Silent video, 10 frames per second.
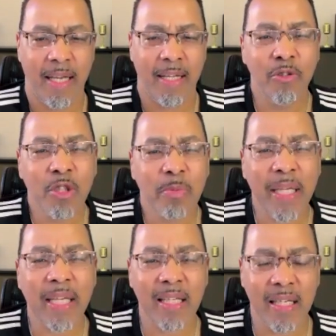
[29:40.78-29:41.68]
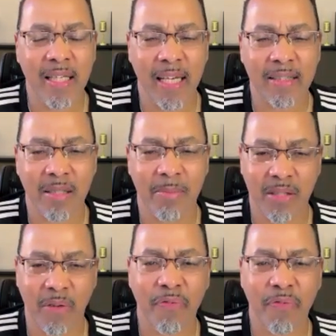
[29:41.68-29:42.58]
And you speaking against him
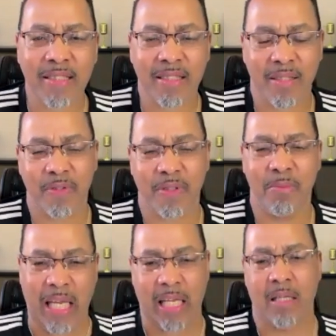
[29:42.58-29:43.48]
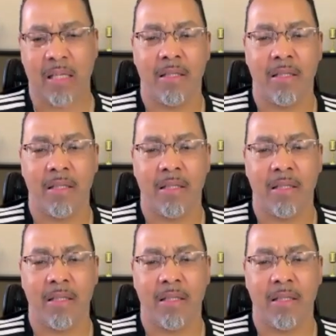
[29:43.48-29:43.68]
is offensive to me.